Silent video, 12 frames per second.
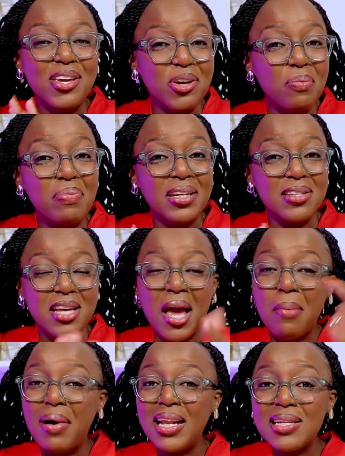your bills.
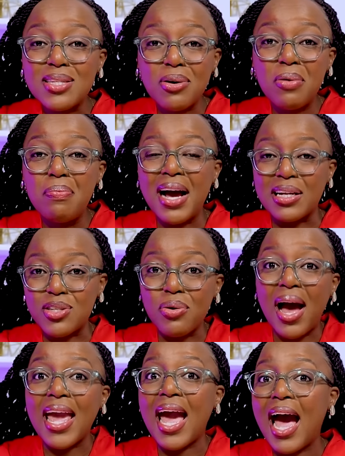But let's go back.
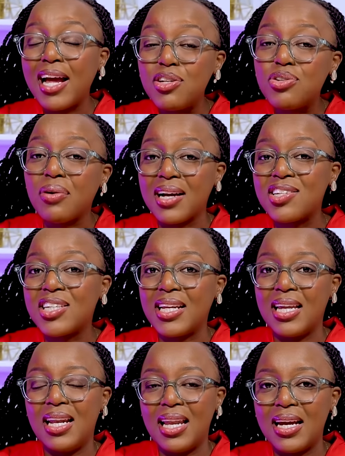So I had to
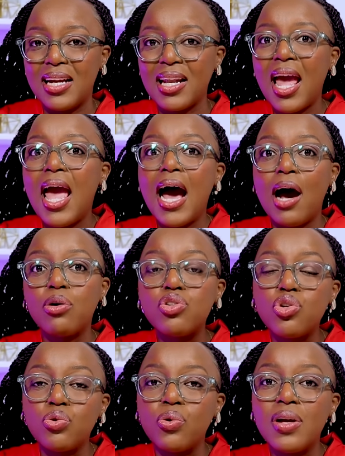actually learn how
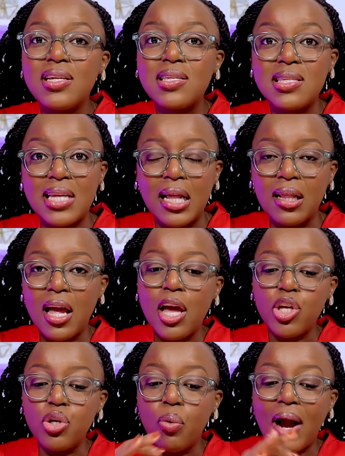to sell.
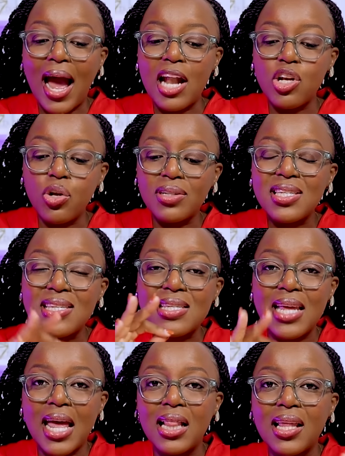You cannot
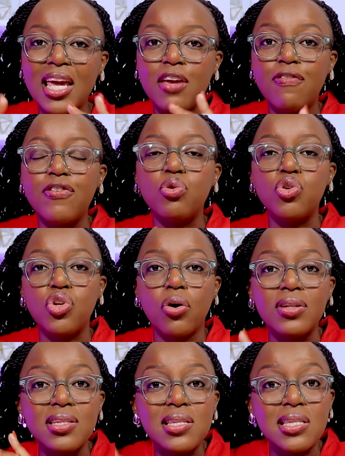sell if you
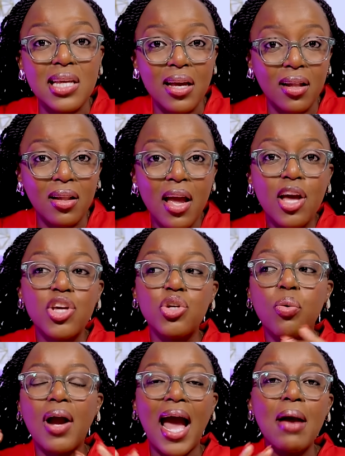don't sell.
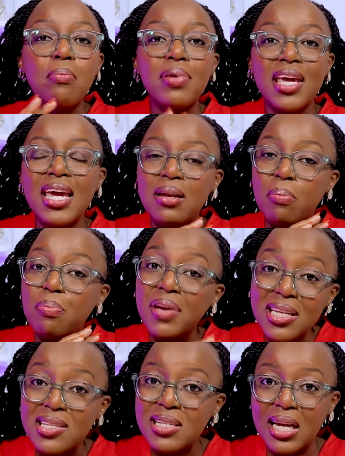You can be in
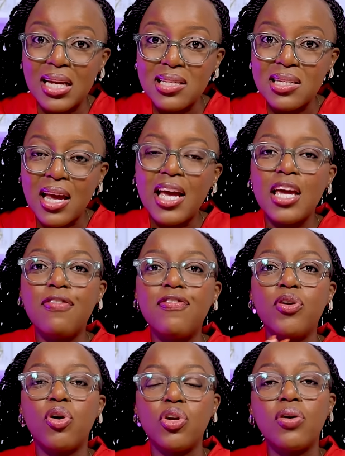business
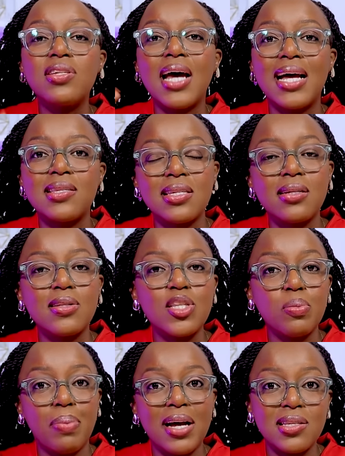if you're not a
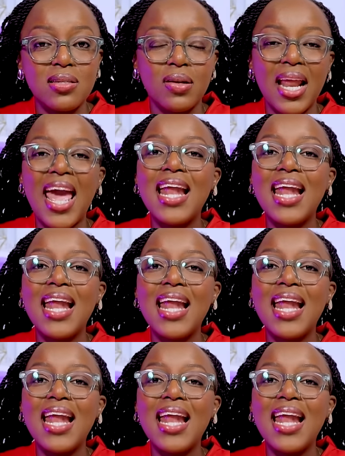salesperson.